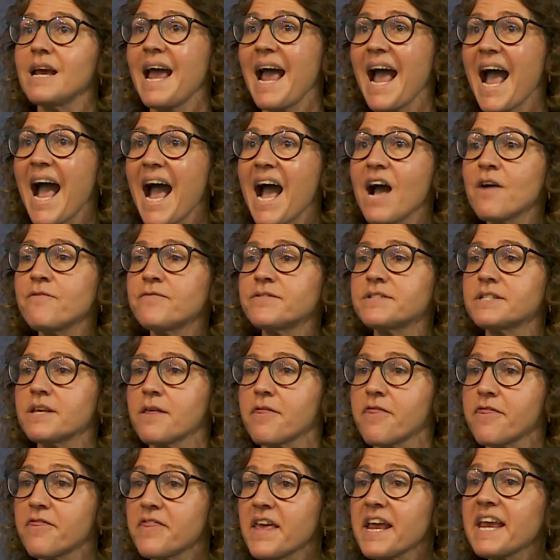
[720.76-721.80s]
have to
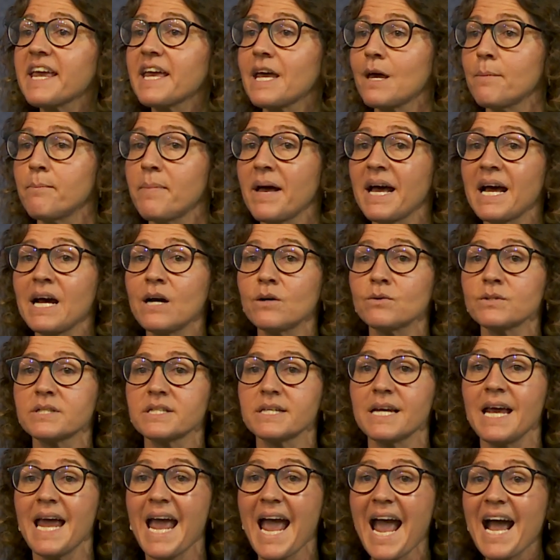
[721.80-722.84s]
think about
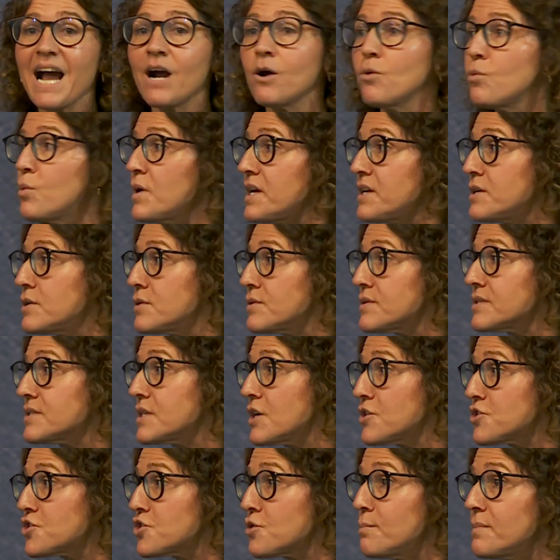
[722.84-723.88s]
how we use
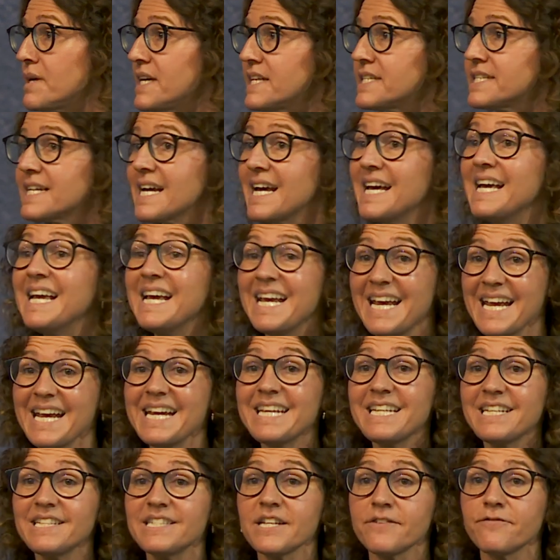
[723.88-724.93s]
social media
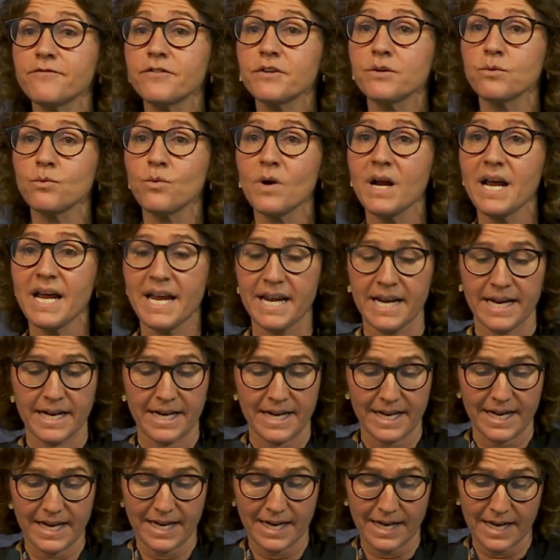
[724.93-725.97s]
in a different
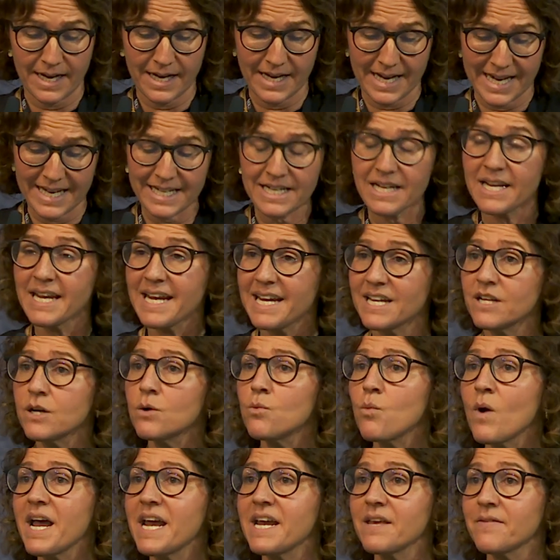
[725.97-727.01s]
way, in a
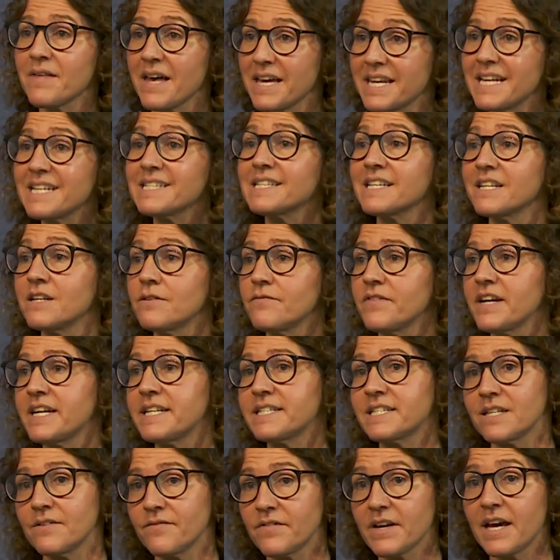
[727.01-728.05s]
way that is
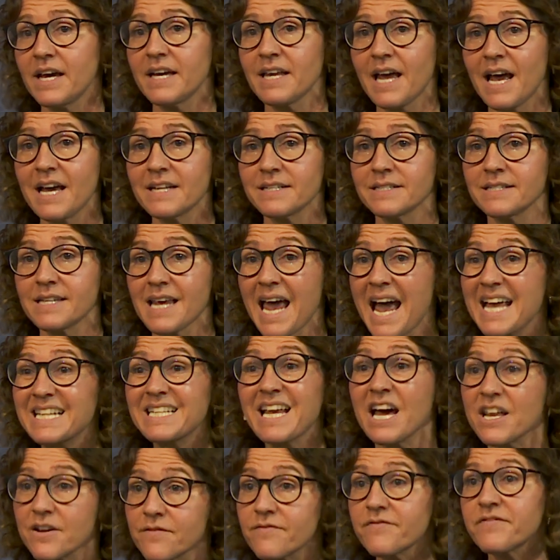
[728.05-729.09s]
innovative and
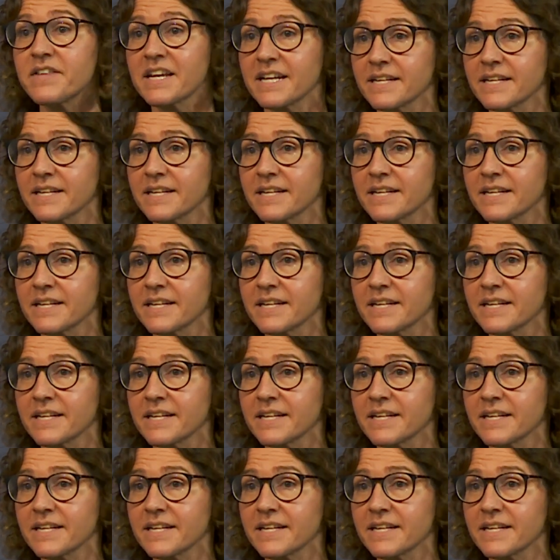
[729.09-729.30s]
kind of